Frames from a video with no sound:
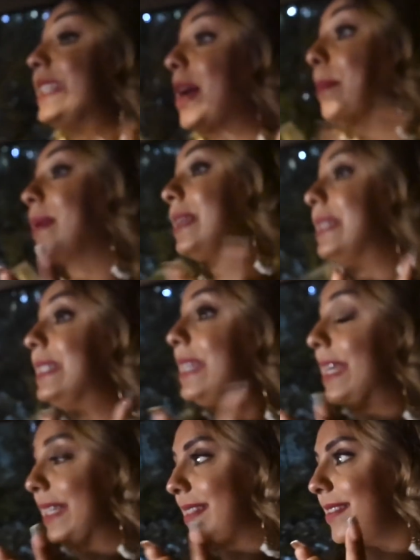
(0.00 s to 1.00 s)
double
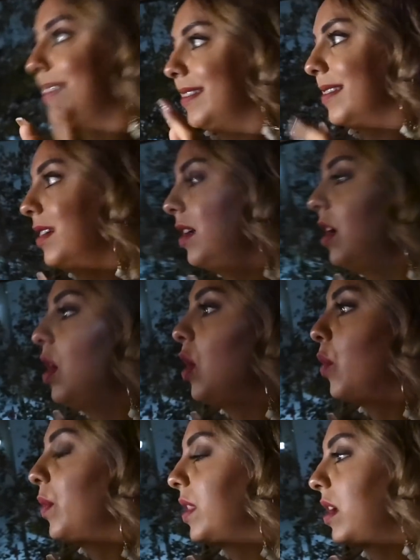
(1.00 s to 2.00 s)
date dinner
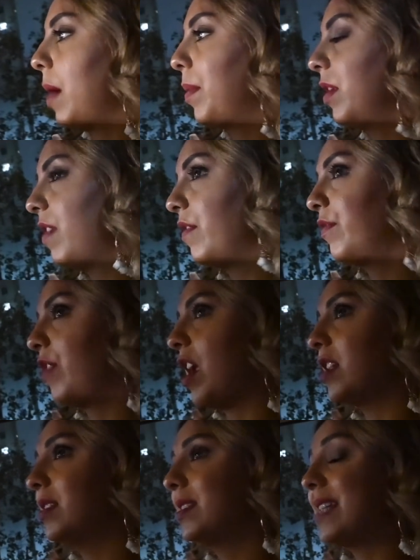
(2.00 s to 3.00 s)
with a couple of our
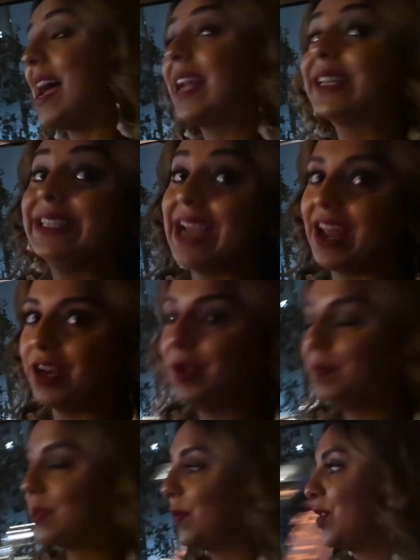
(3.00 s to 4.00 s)
friends at
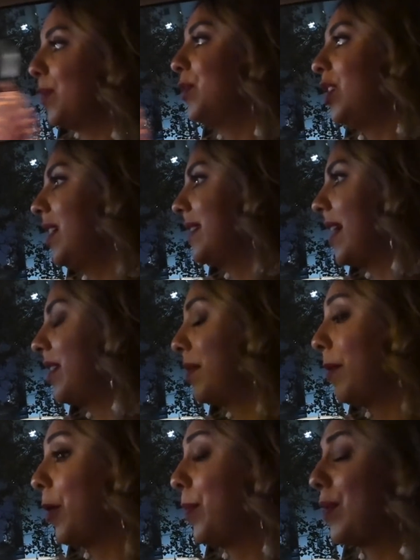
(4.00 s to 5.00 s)
Gallops, which I'm really excited
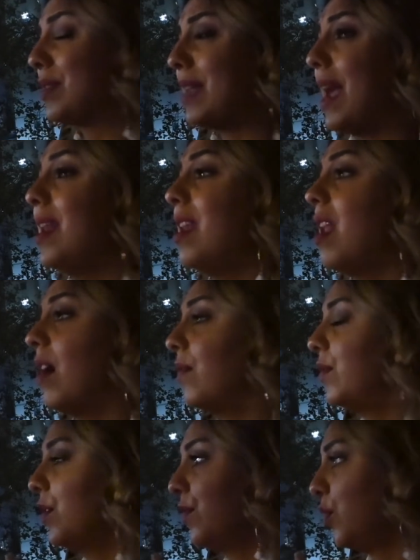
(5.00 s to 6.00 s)
about because I
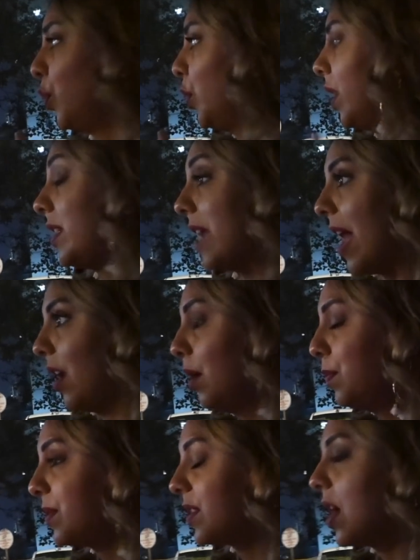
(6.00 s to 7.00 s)
love the food at
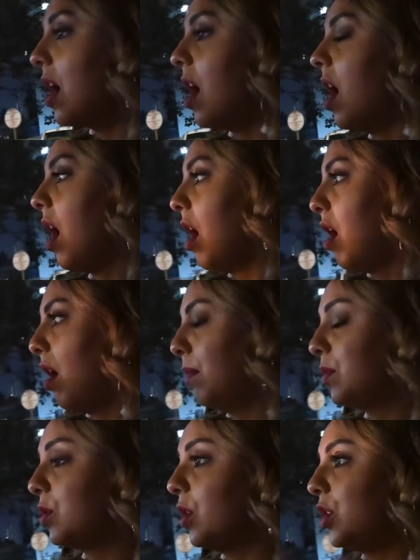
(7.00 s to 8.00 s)
Gallops.
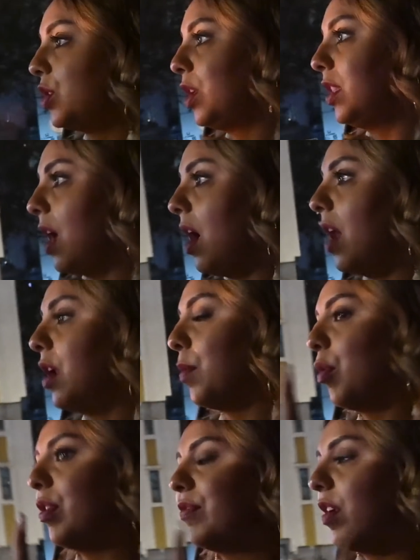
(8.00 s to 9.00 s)
Um, so Ishita and her
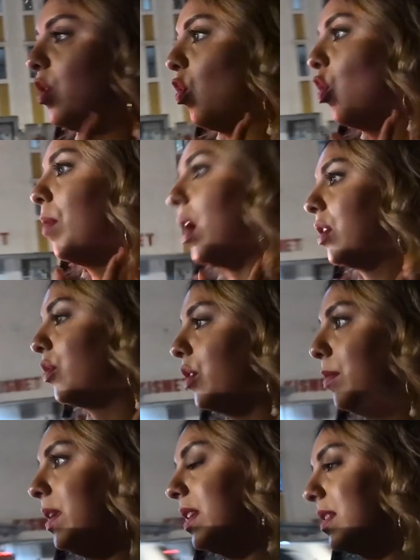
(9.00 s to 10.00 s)
boyfriend Om are going
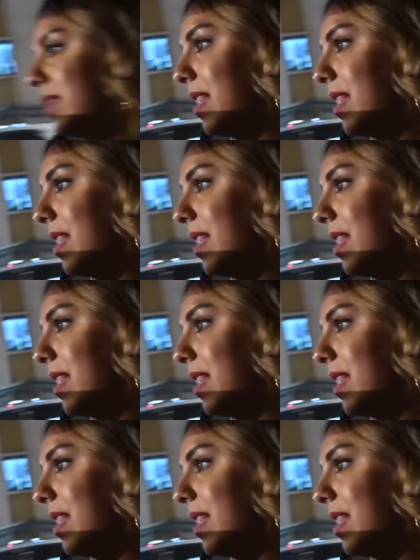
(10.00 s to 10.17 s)
to meet us